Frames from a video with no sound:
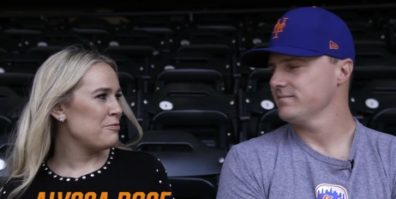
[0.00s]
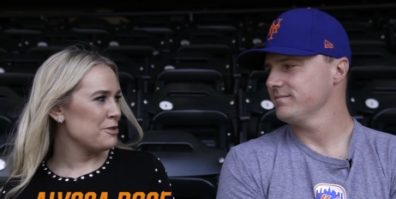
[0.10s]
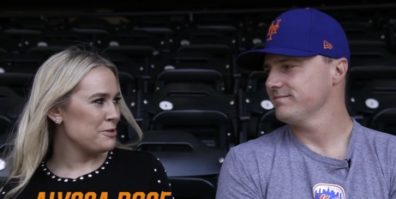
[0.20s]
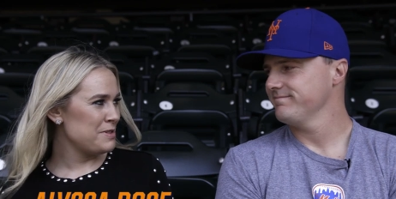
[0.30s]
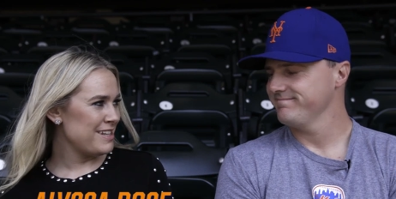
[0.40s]

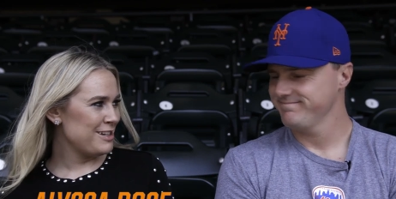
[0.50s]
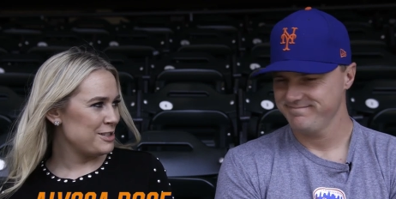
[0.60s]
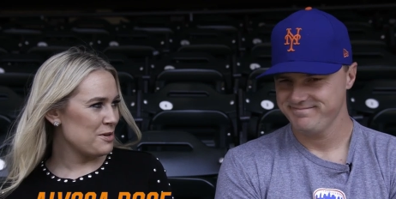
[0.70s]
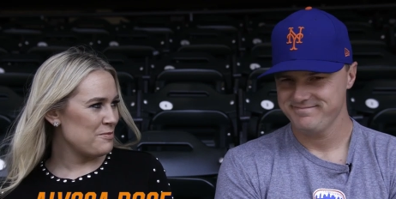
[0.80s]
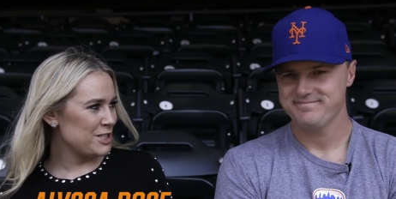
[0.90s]
Speaker 1: Bruce.
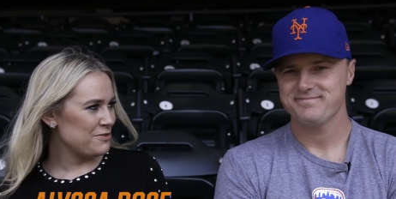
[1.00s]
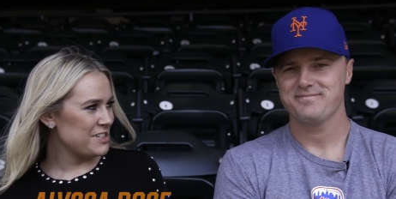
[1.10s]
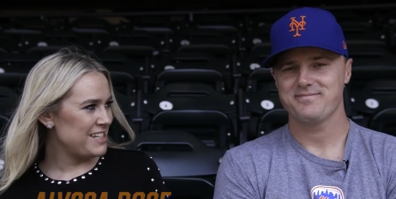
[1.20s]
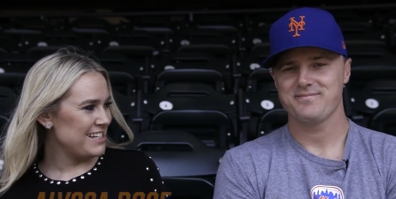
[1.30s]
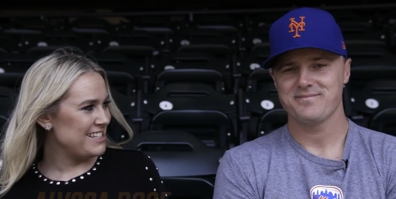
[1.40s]
Thanks so much
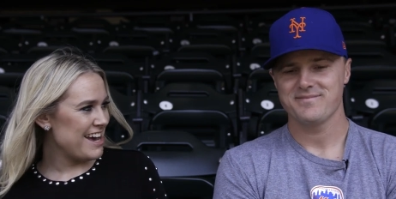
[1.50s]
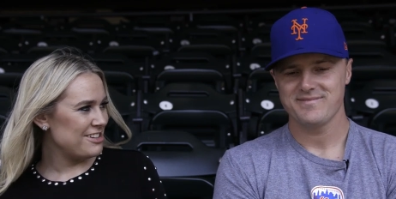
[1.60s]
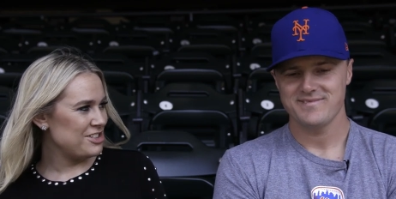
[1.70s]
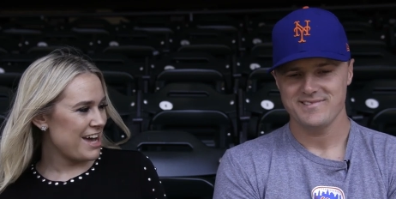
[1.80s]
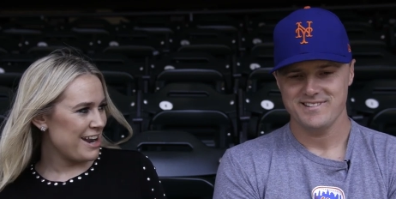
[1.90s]
for sitting
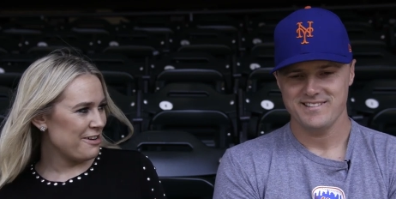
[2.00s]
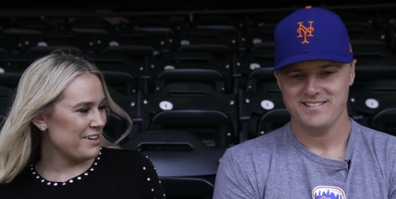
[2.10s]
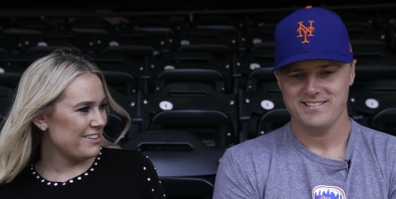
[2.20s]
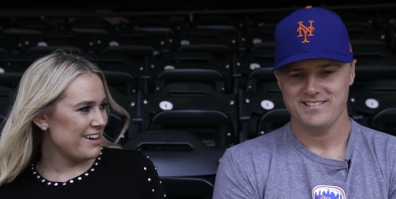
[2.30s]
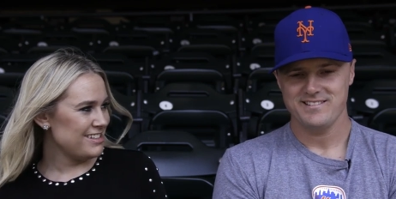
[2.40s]
down and chatting
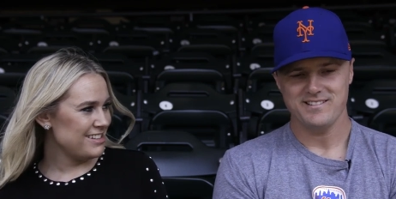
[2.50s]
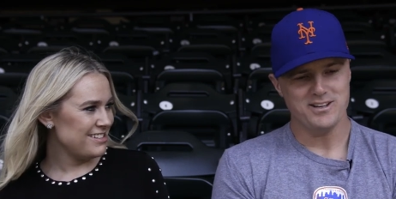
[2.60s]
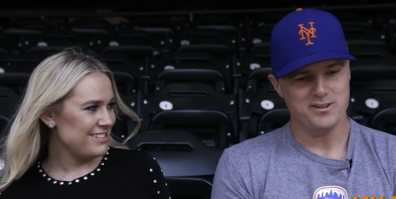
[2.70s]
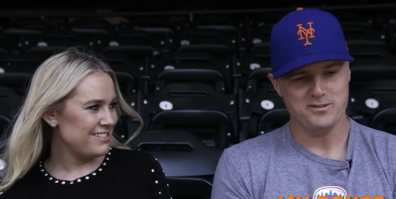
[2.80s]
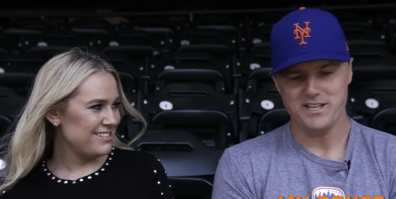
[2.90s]
with us.
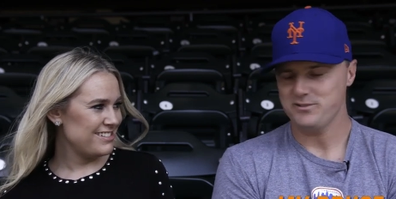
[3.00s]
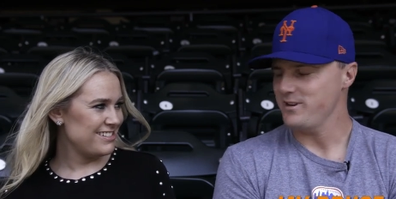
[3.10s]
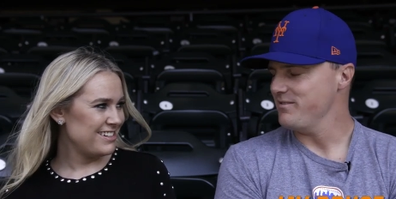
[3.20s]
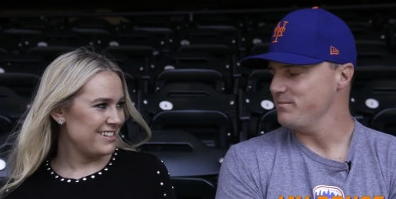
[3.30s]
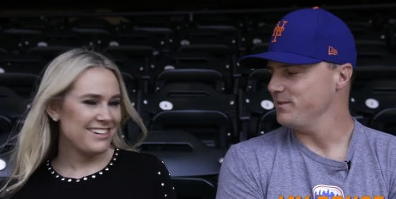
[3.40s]
Speaker 2: Well, thanks
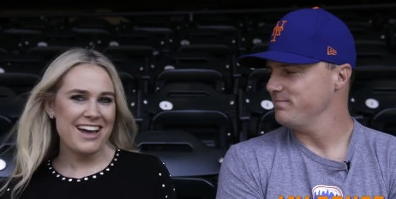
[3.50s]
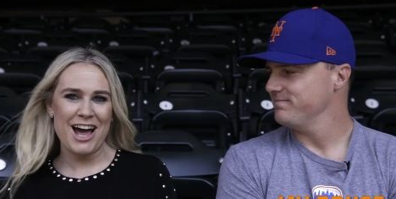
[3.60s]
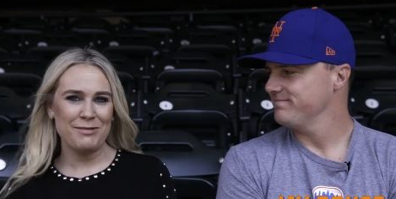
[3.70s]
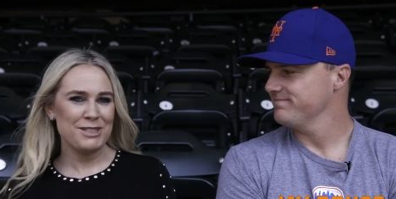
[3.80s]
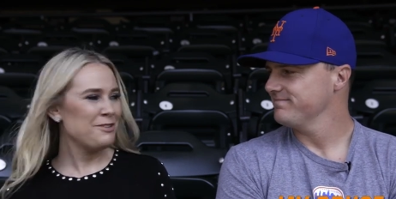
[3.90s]
for having me.
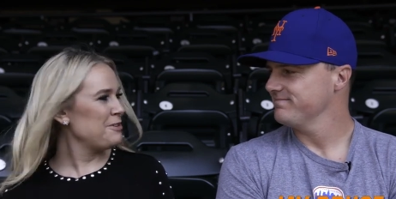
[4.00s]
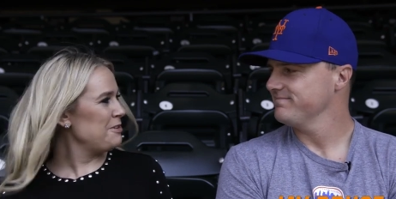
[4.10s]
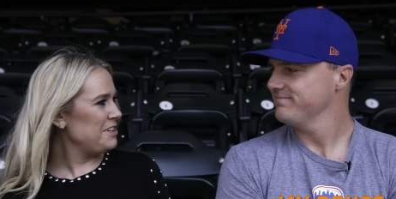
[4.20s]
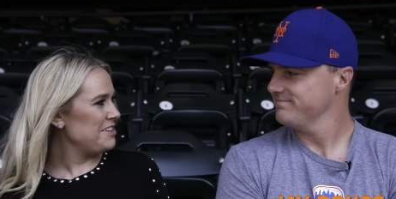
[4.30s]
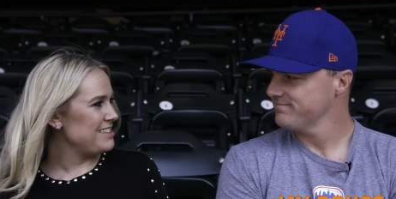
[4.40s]

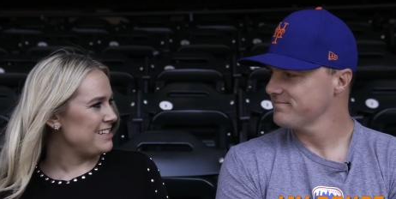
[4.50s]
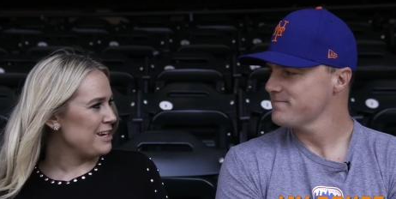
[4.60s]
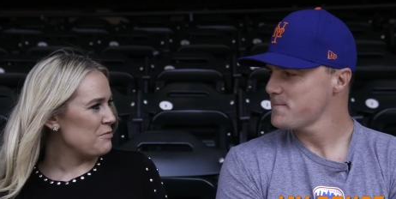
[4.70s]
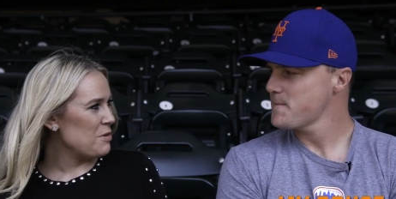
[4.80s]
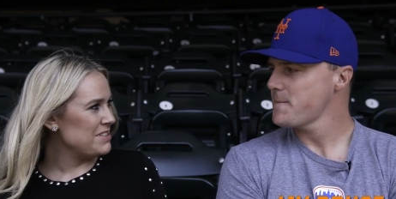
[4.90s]
Speaker 1: Absolutely. Let's
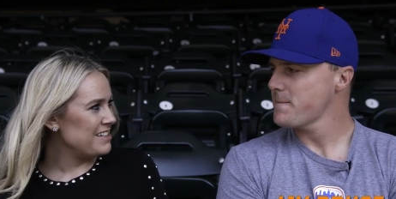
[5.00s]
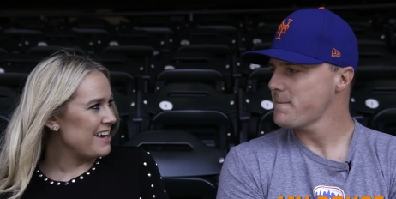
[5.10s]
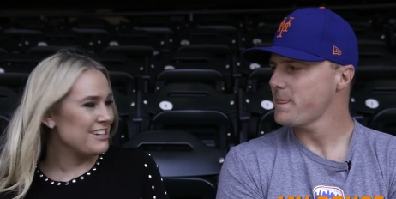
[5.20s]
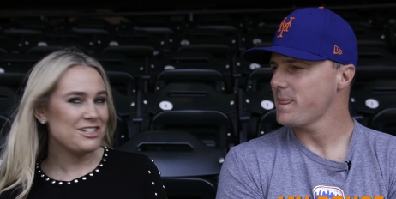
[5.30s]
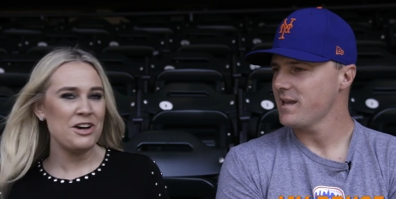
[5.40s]
take a moment to
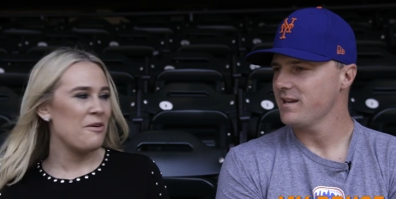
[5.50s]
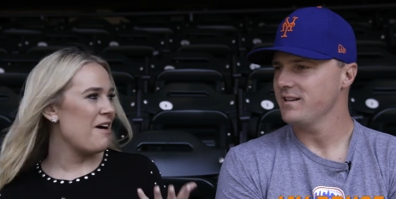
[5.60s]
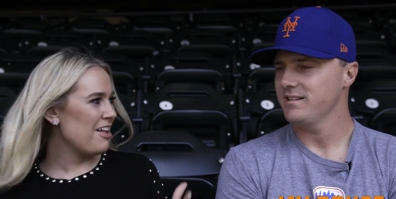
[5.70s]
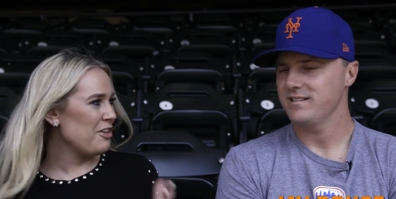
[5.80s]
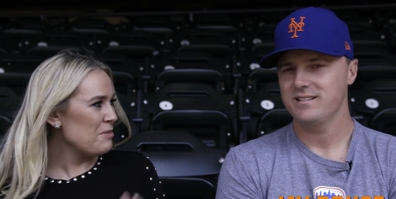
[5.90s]
get to know
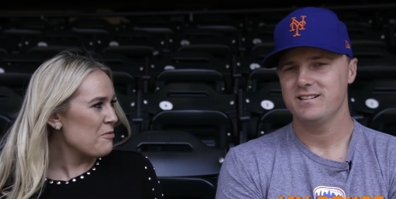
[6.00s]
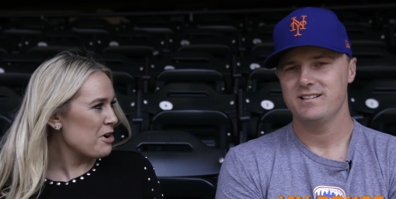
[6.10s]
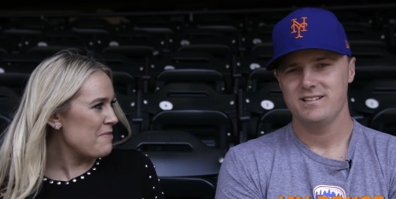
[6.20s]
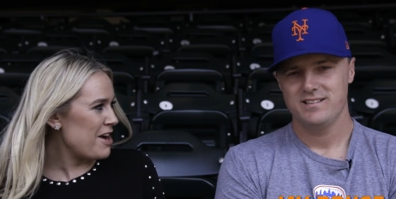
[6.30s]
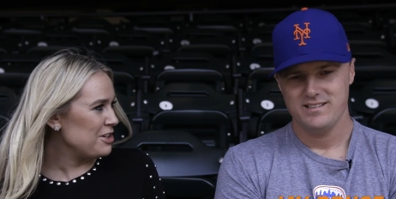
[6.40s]
uh, a little
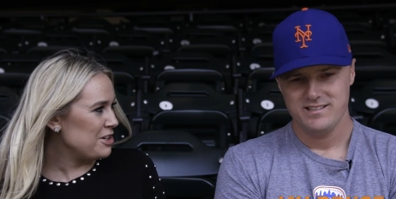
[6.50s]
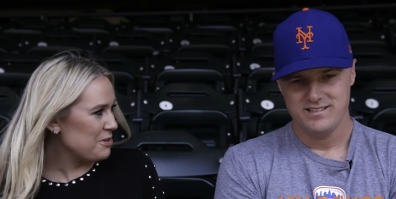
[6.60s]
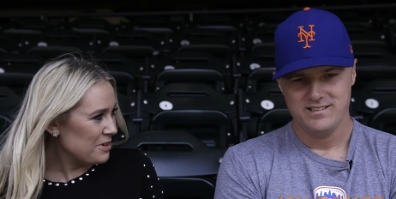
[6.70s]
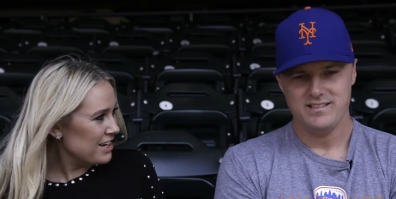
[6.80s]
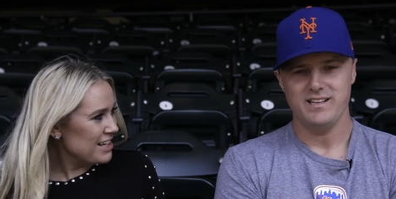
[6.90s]
more about
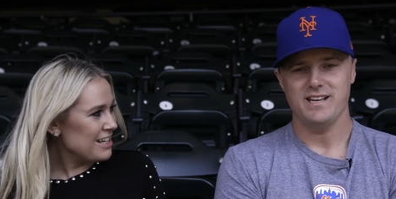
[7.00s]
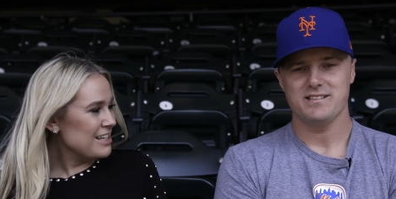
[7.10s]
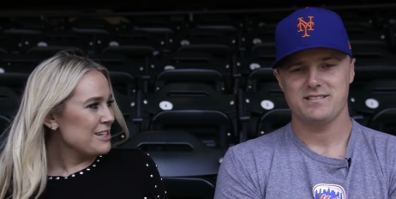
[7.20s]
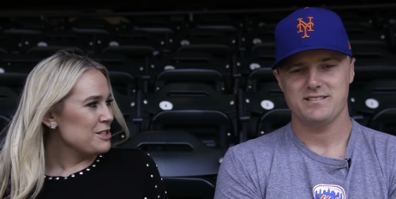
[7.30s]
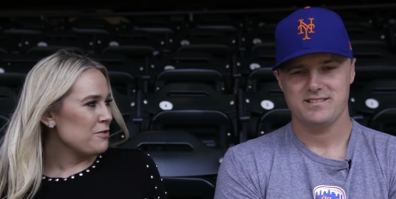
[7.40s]
you.
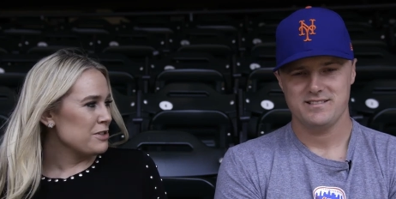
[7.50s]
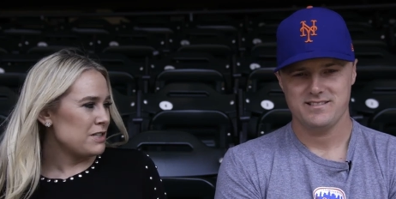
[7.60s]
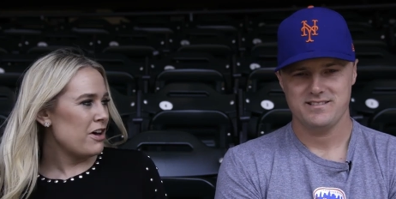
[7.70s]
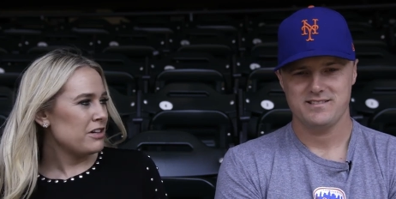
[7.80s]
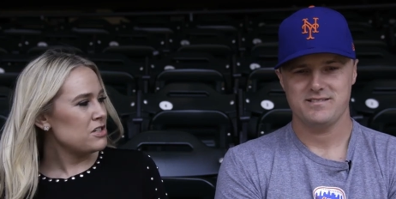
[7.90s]
Speaker 2: Yes.
Speaker 1: So
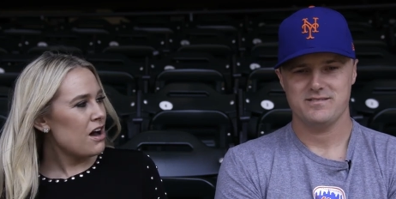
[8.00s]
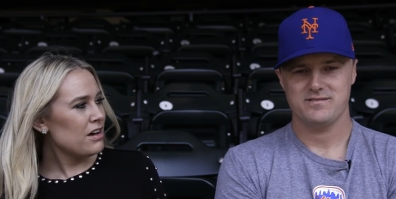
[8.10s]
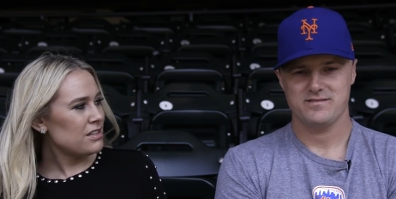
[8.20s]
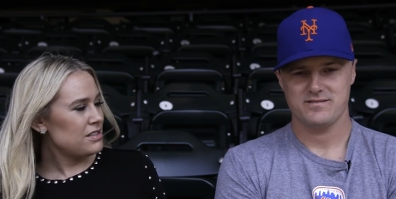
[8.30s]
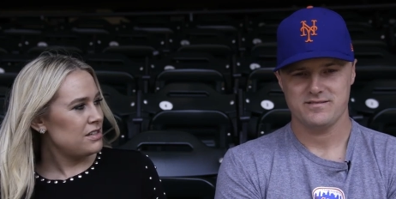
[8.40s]
first of all, you talked this